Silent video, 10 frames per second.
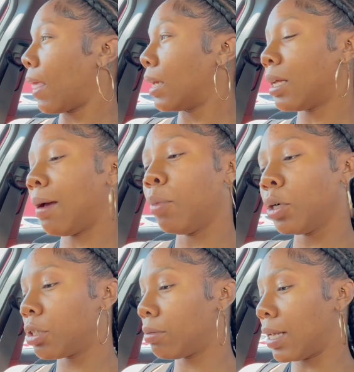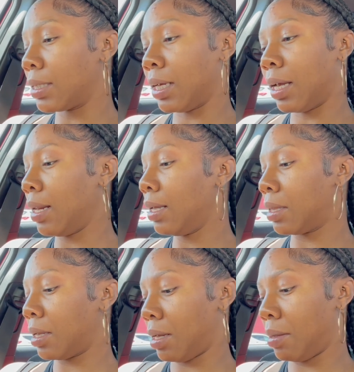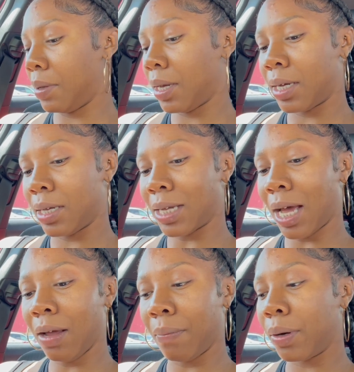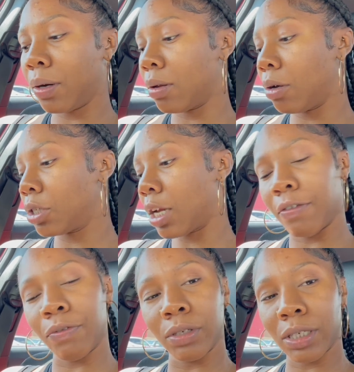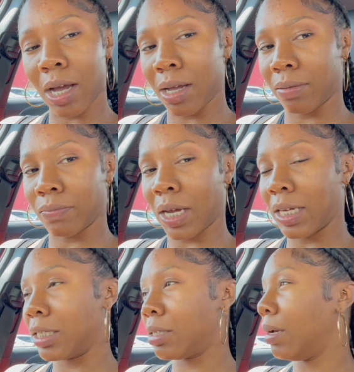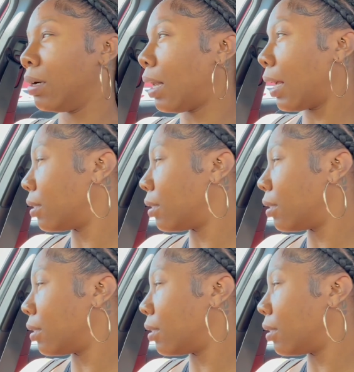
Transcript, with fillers: It's not moisturizing anything because I done put on lotion like four times. I just smell like